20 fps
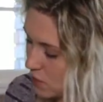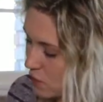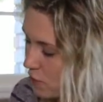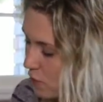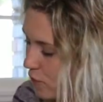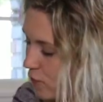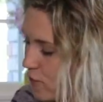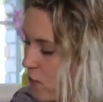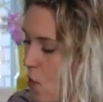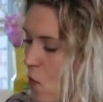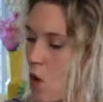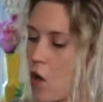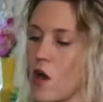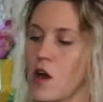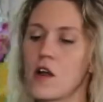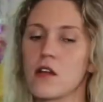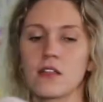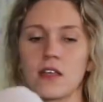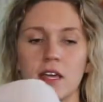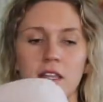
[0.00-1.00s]

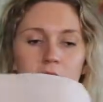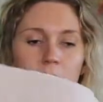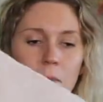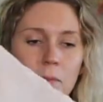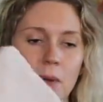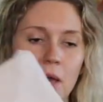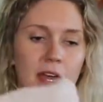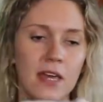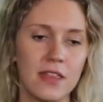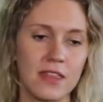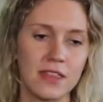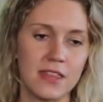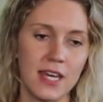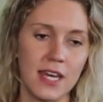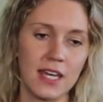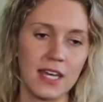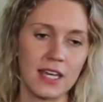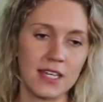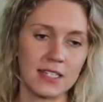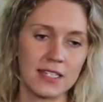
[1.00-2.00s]
for the big
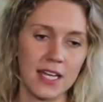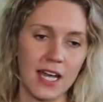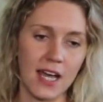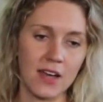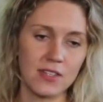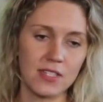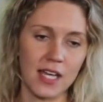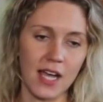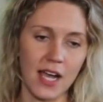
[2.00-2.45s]
thick towels.